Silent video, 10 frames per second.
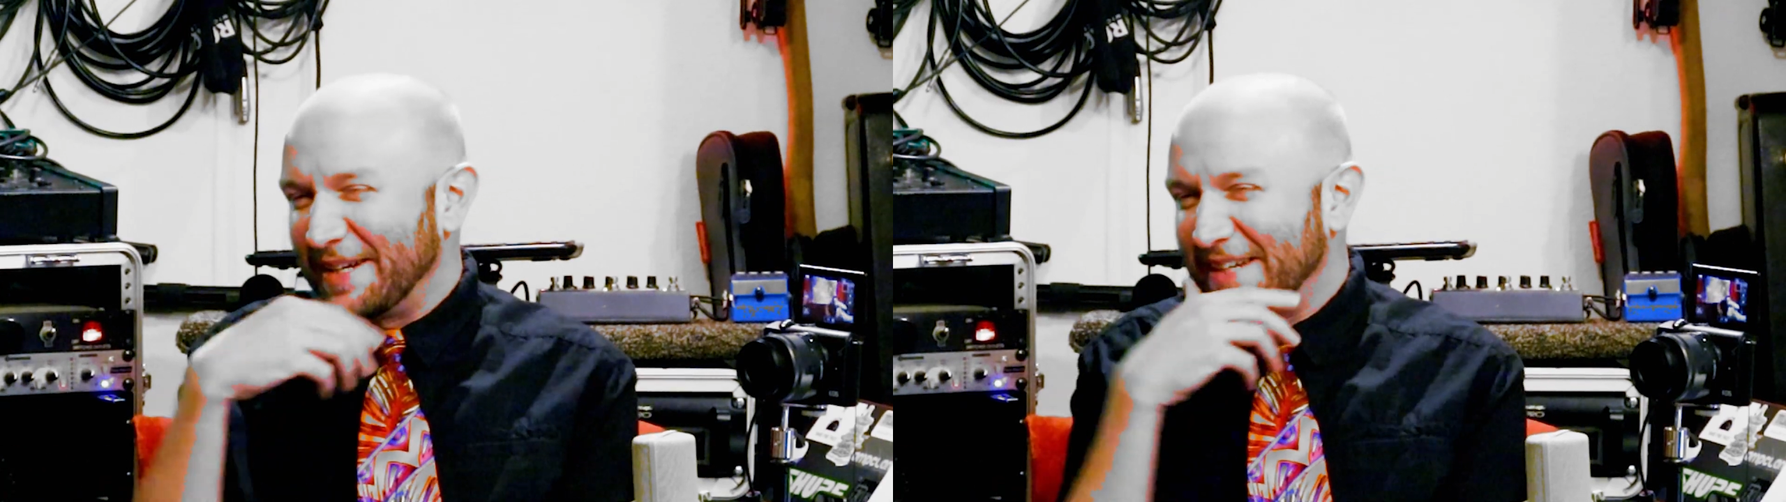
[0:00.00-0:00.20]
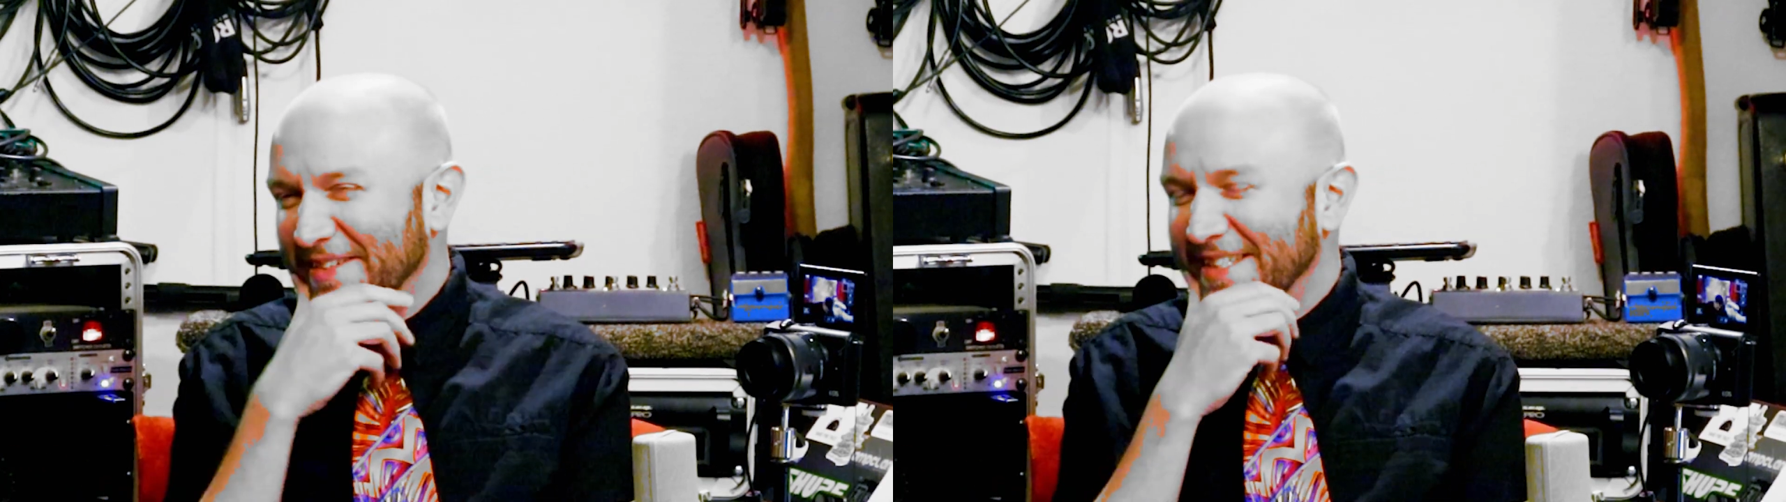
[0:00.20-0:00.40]

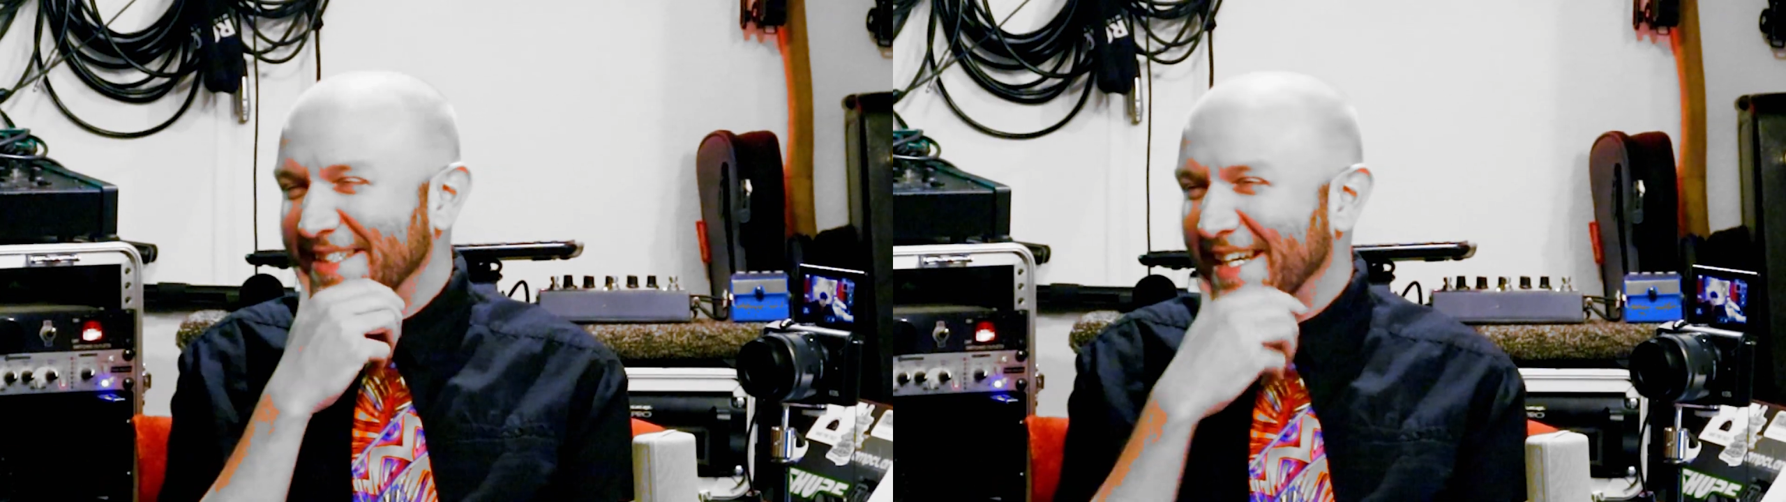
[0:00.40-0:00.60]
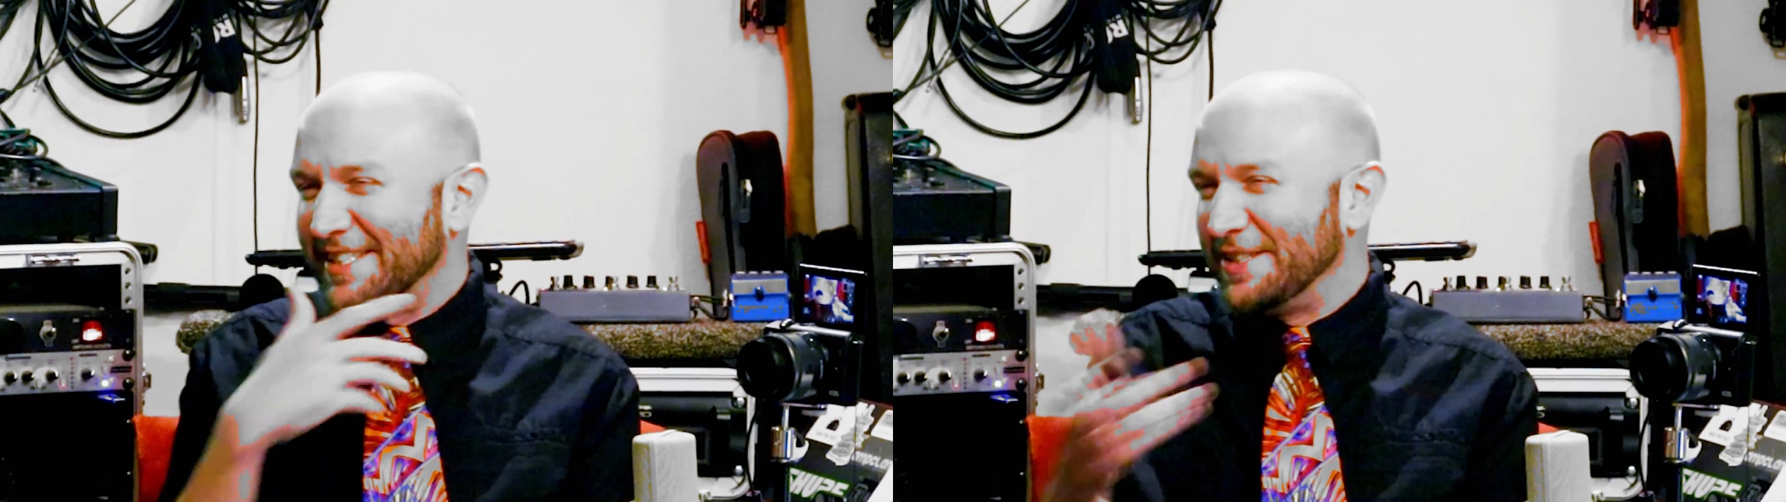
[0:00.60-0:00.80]
whenever
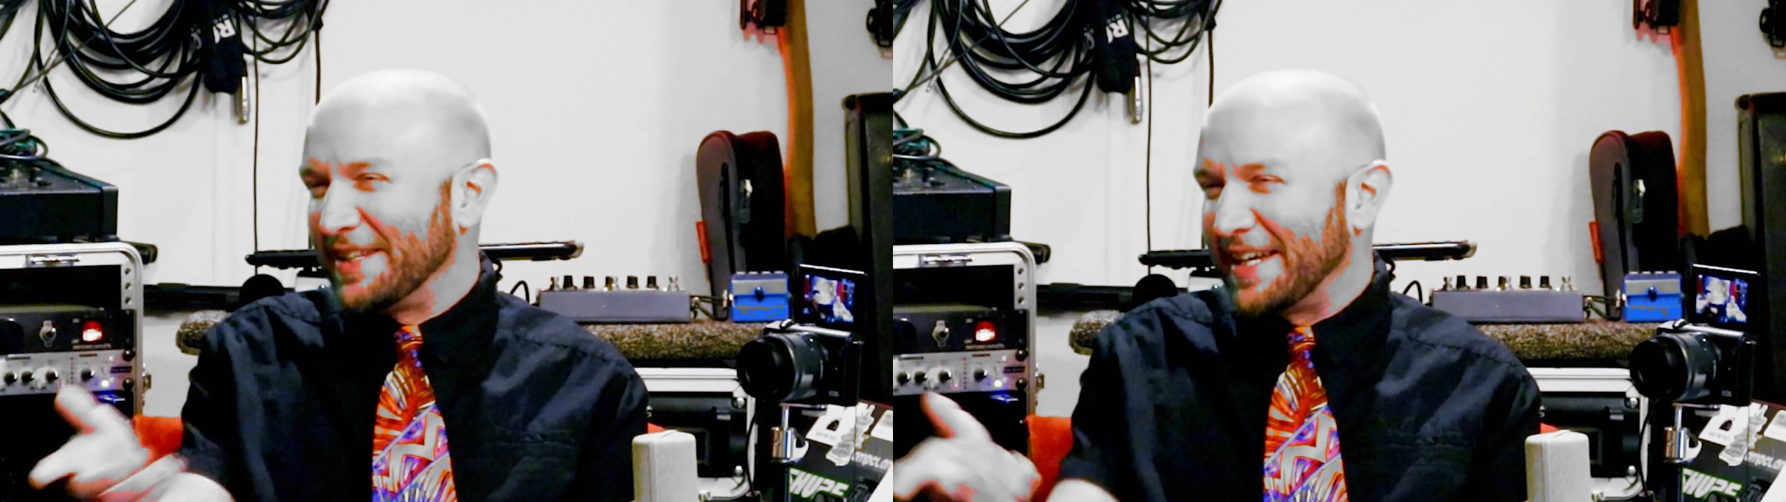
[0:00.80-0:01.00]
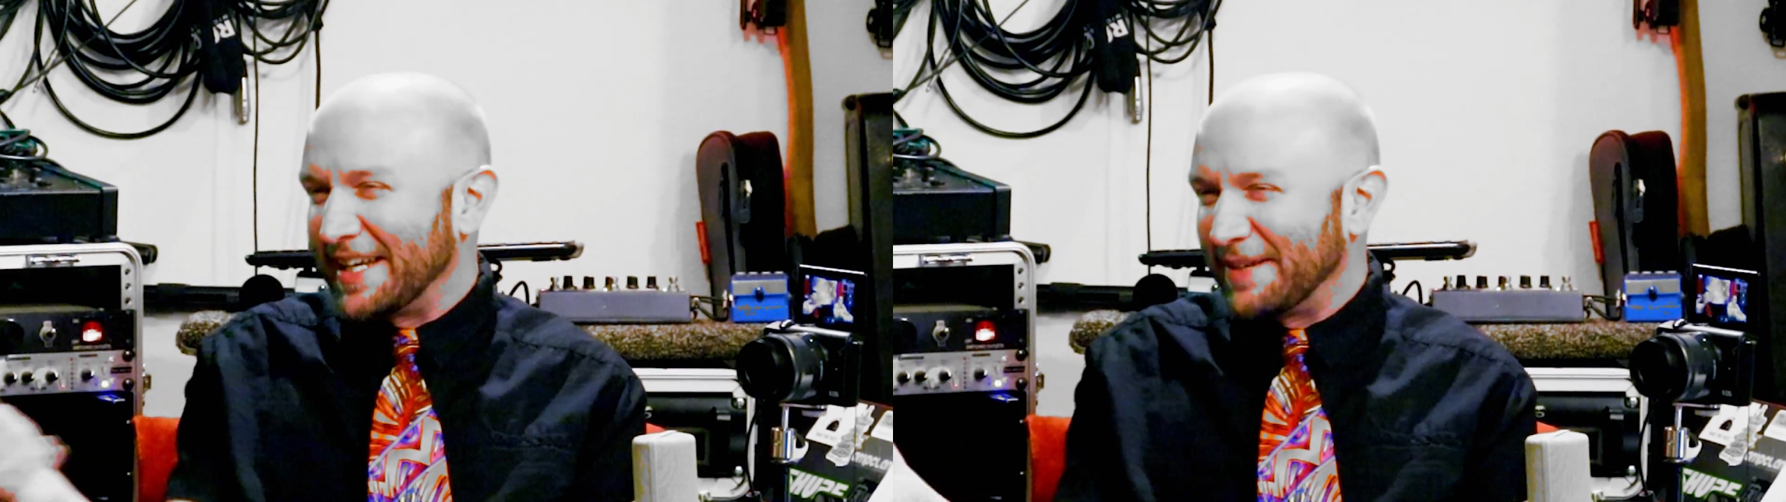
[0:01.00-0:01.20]
he asks you
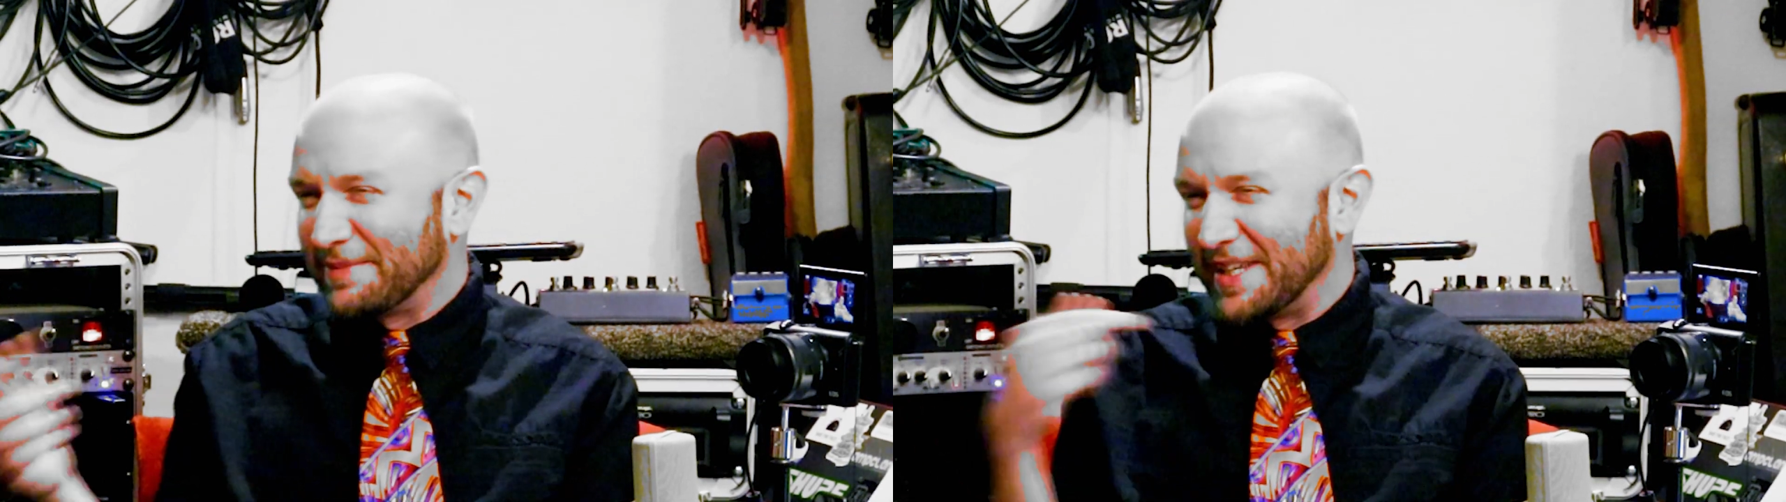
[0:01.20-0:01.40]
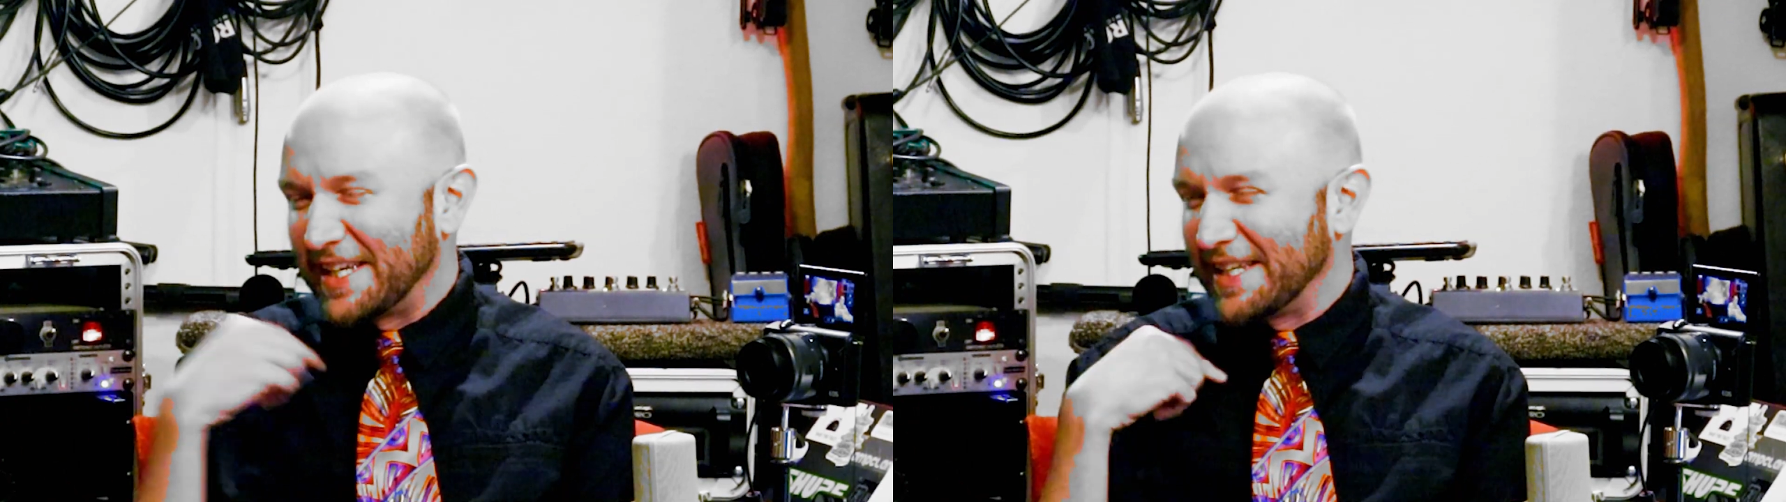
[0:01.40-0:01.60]
that, I'm
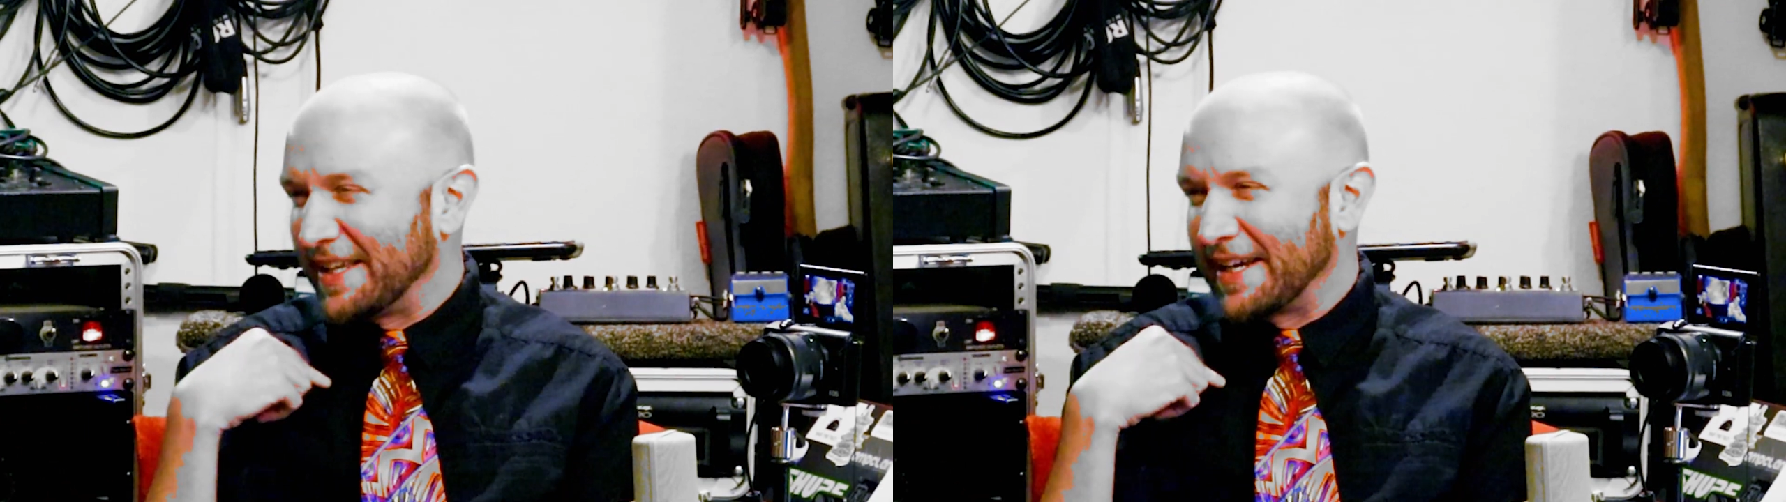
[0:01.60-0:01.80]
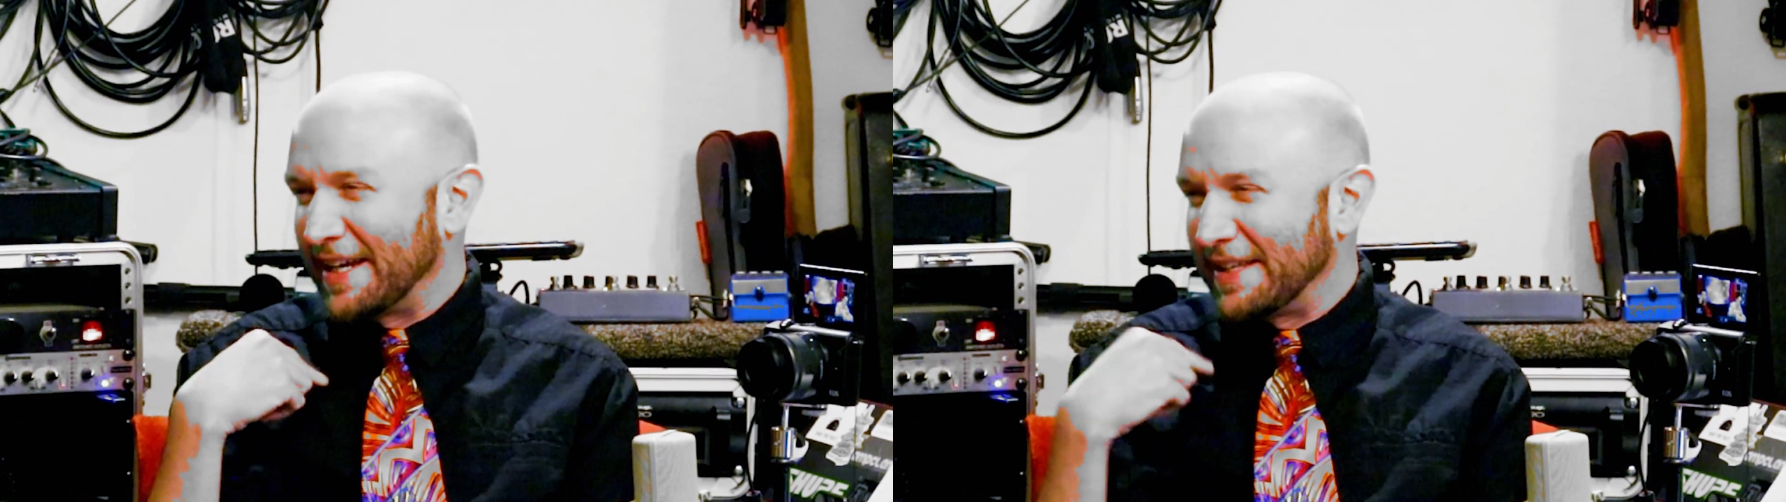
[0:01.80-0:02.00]
thinking
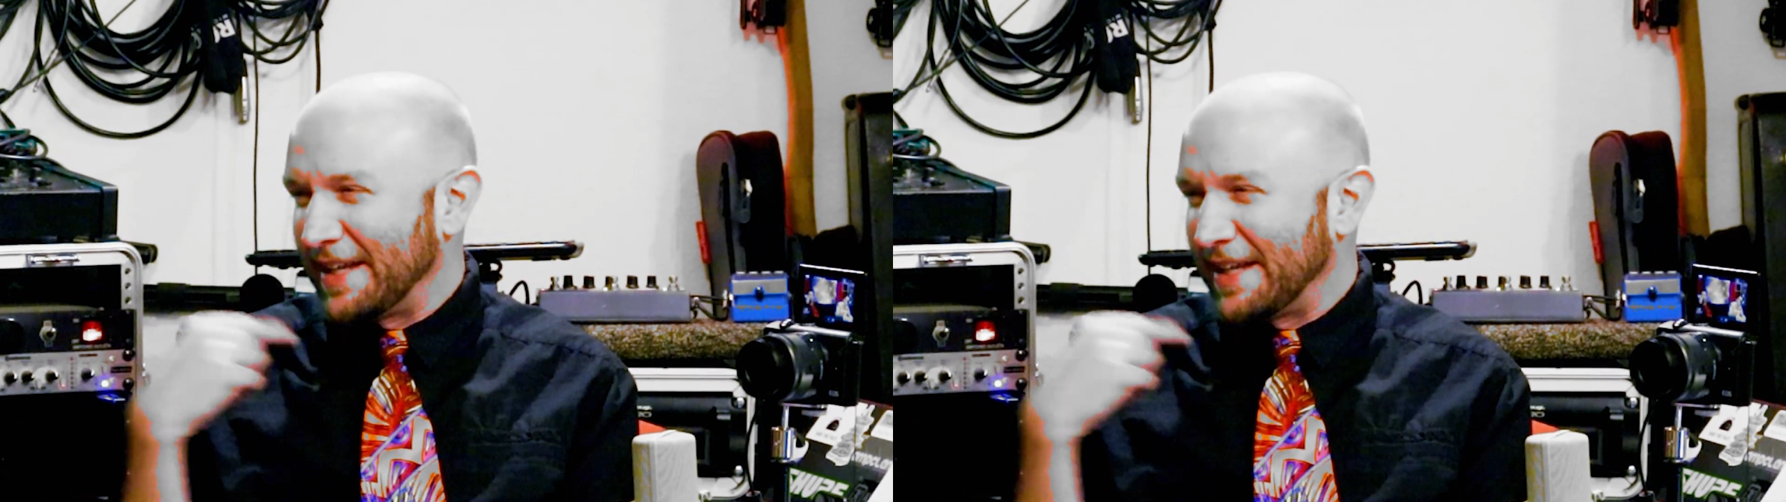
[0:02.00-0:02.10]
like,